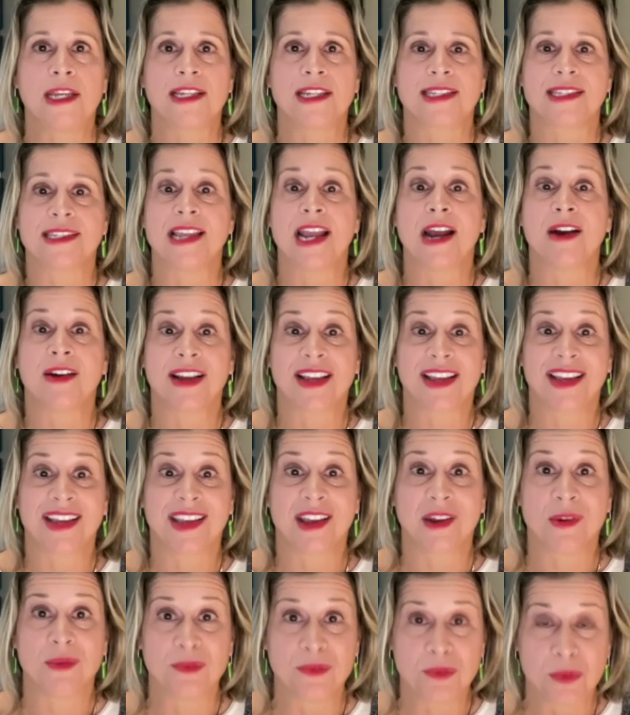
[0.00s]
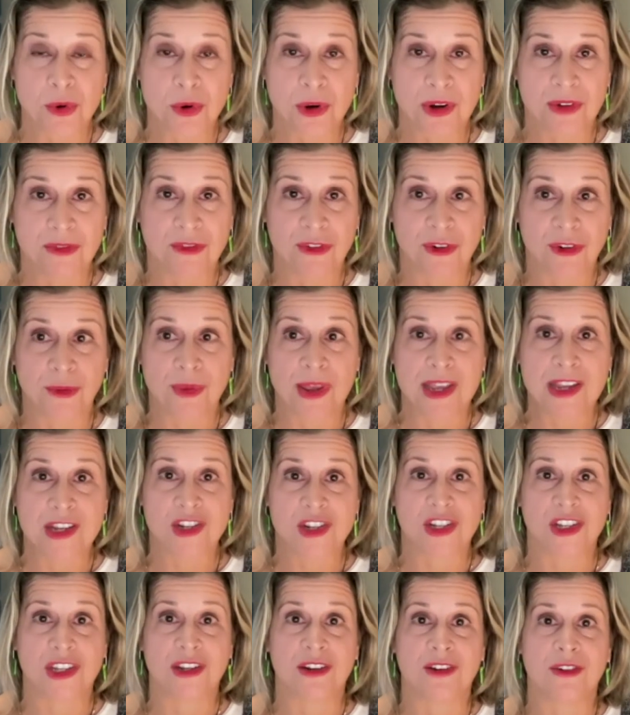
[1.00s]
because now I could get more
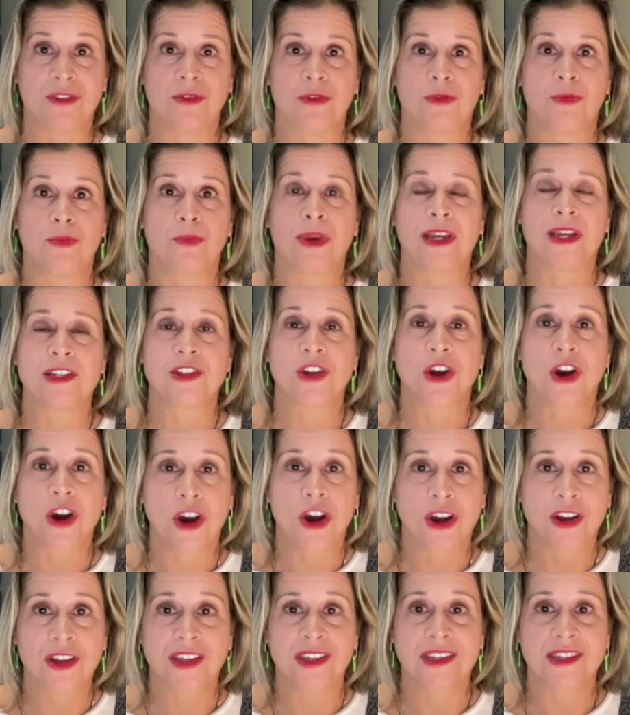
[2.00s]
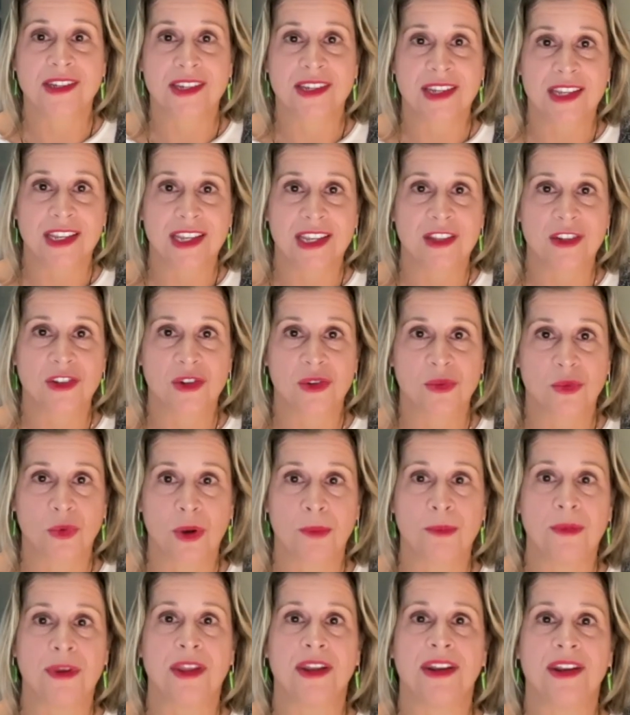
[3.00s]
information by talking to each
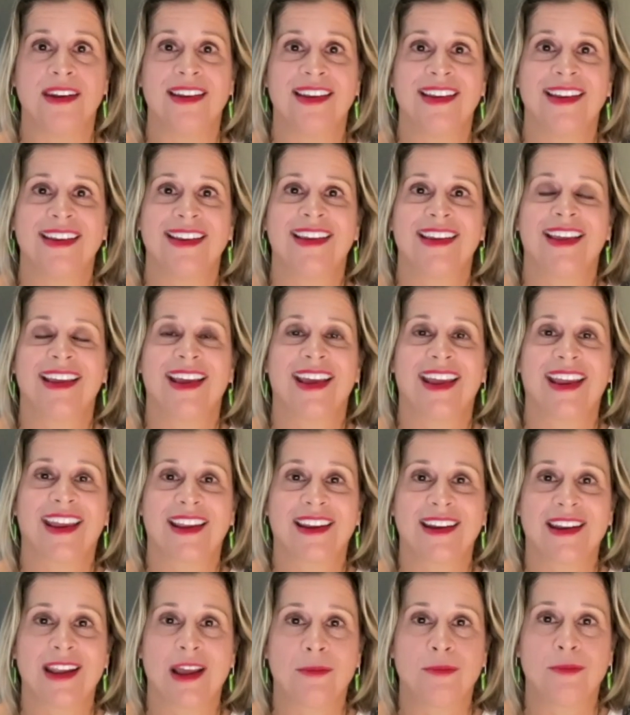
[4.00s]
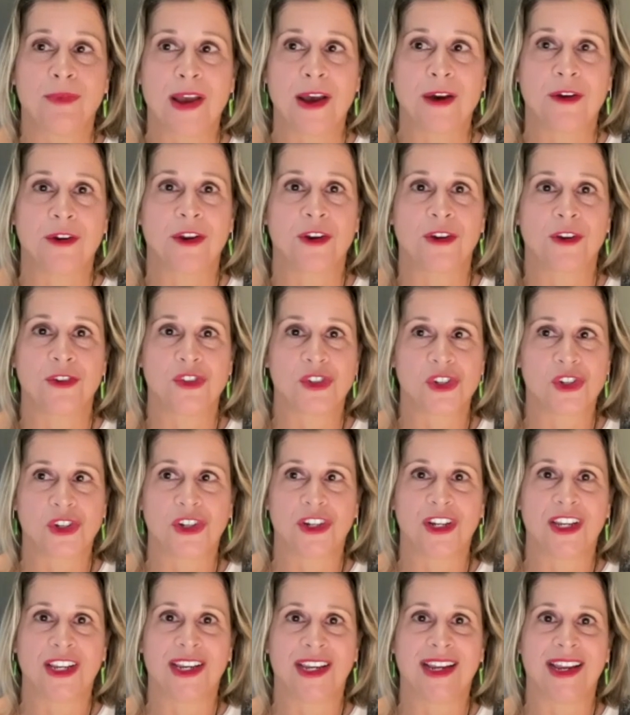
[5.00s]
woman and about her
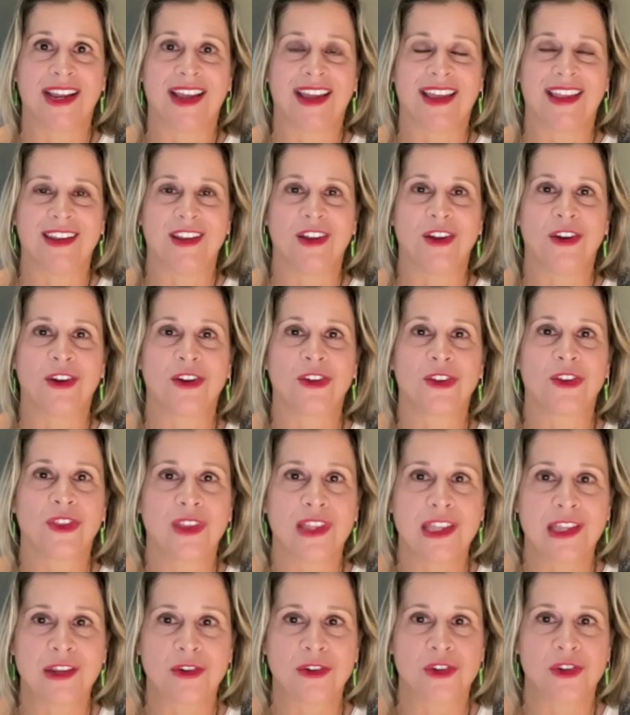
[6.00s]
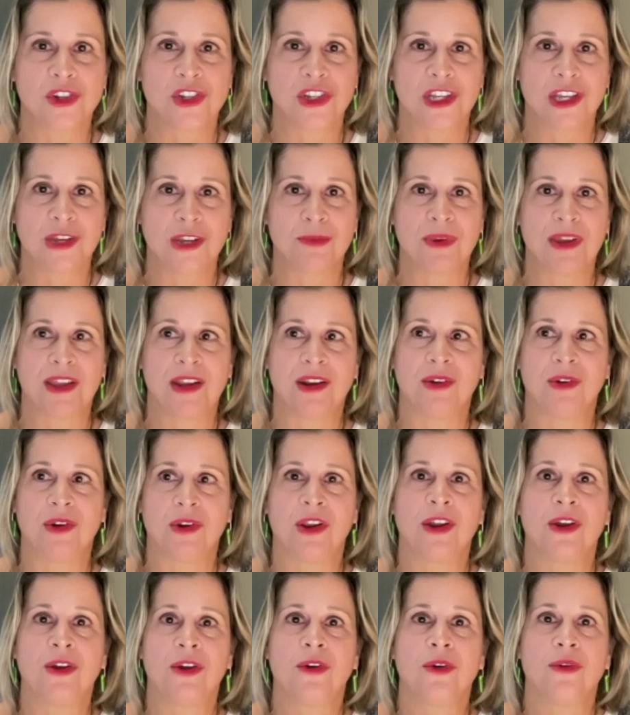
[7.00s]
journey and her leadership and
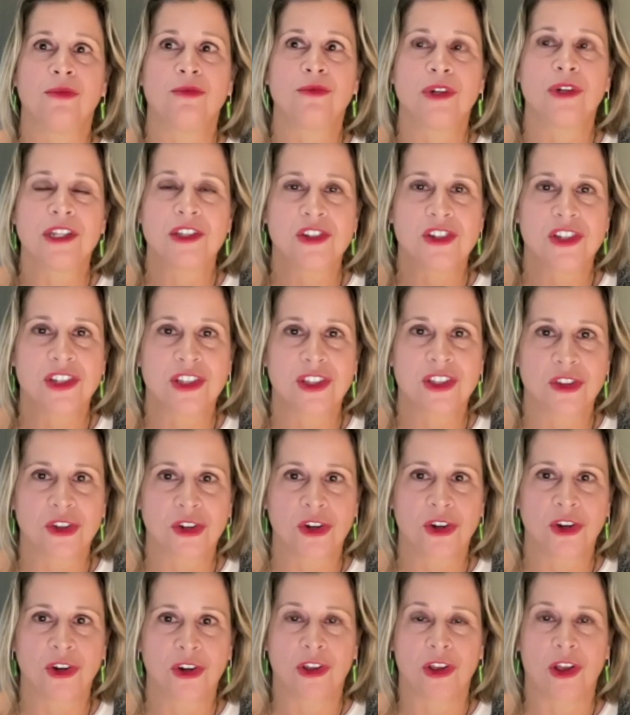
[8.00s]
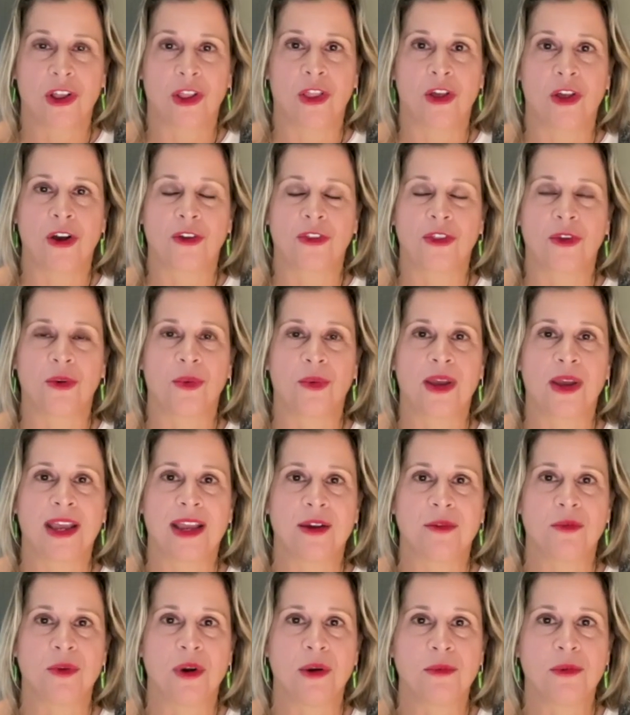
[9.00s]
what did she learn along the way?
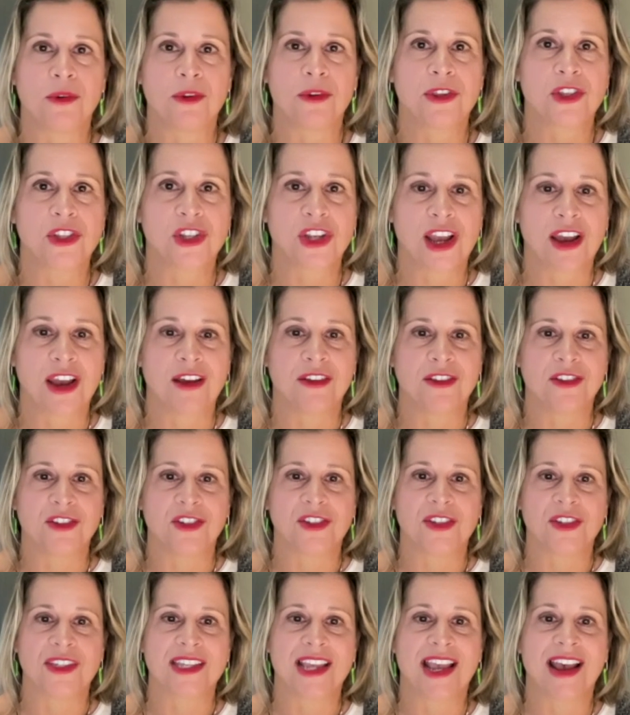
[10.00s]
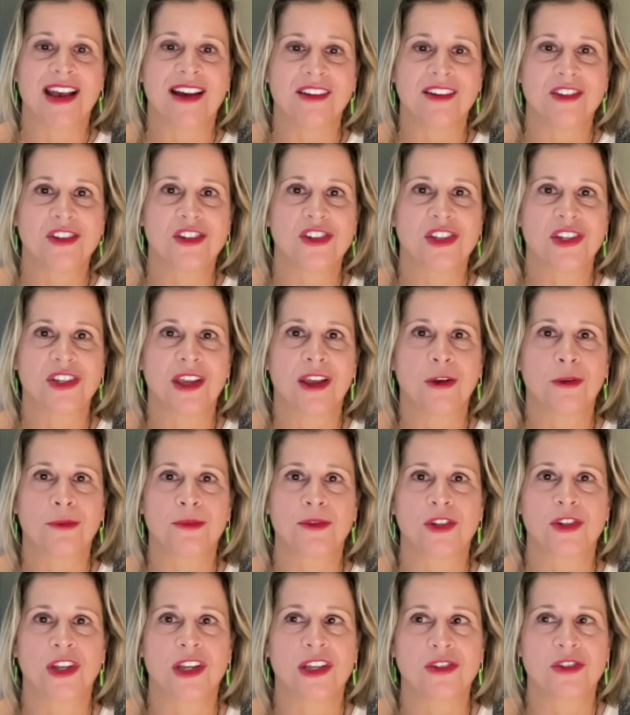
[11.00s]
What were the challenges? How did she
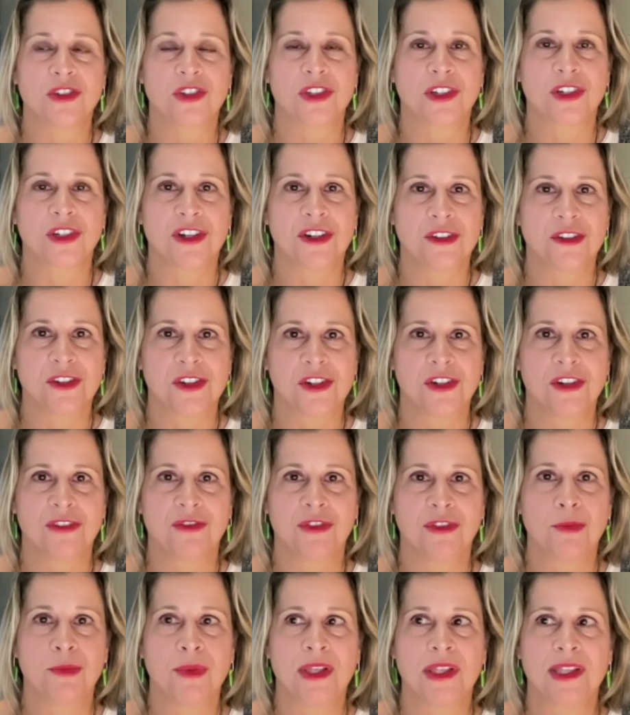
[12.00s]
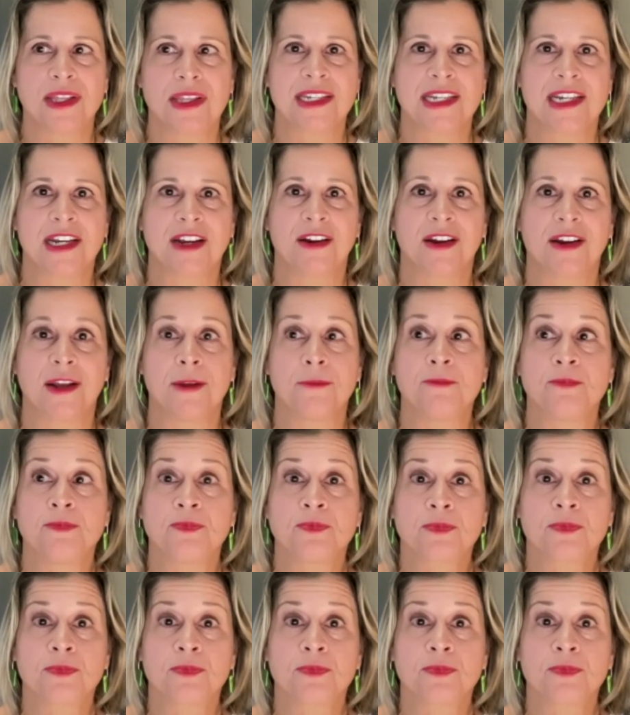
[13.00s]
help change the culture of the military?